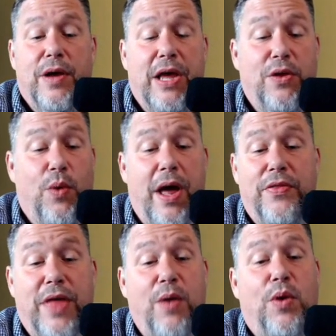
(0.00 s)
Either way,
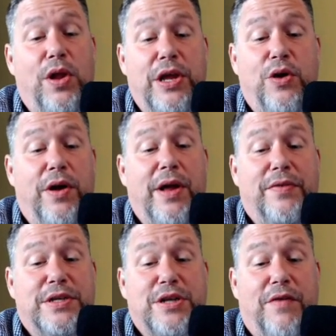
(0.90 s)
they really do
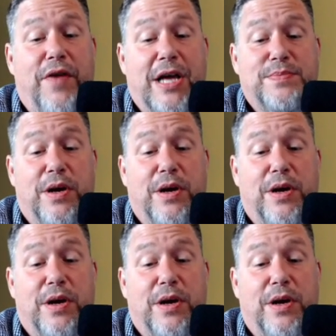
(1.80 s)
have to start fast